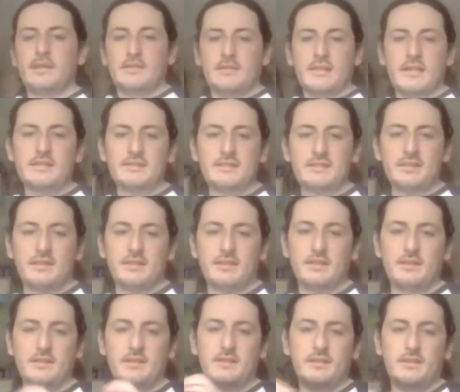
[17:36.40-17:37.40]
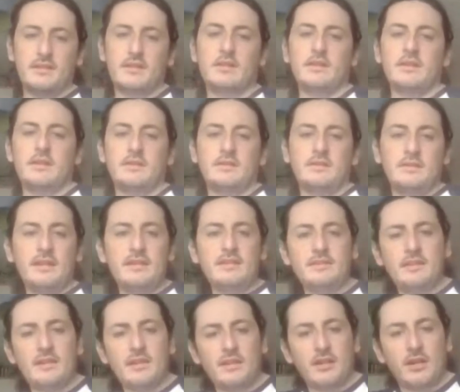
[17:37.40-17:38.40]
this
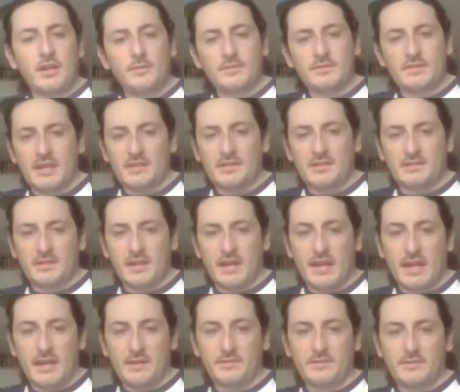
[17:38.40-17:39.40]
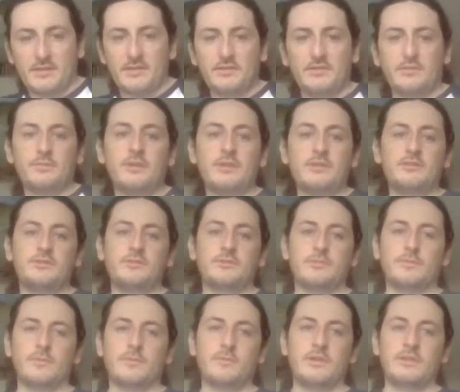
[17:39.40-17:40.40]
contest I entered, which
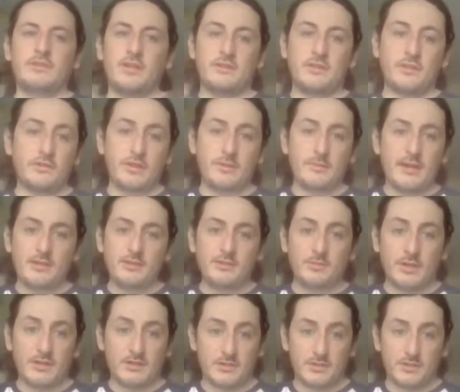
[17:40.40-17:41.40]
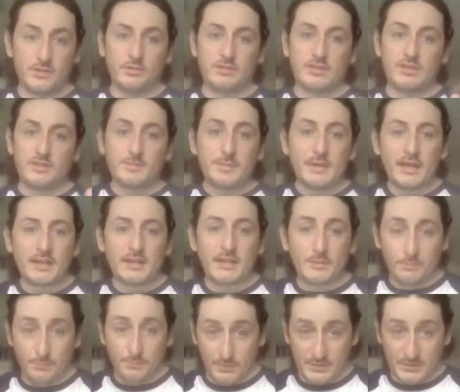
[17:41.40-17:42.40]
I don't want to mention what it's called. It's a bit like
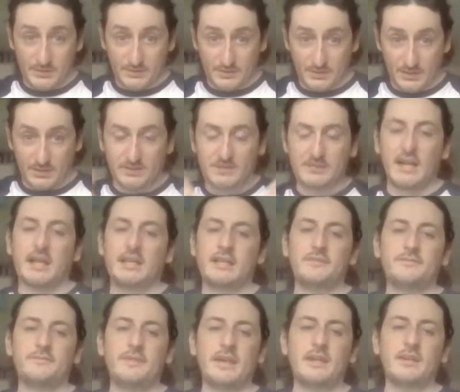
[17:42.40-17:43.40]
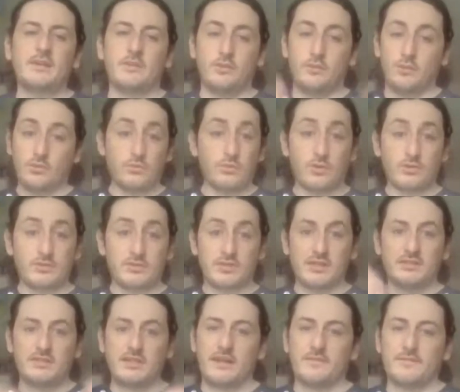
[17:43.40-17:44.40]
a Britain's Got Talent thing, or World's
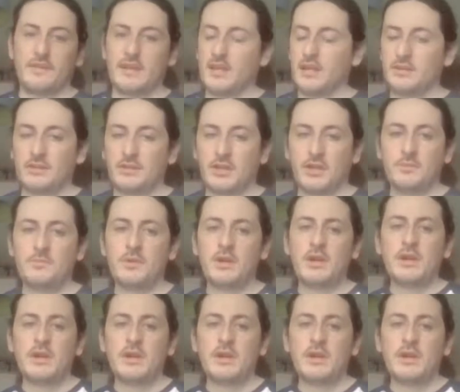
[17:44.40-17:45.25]
Got Talent thing, I don't know.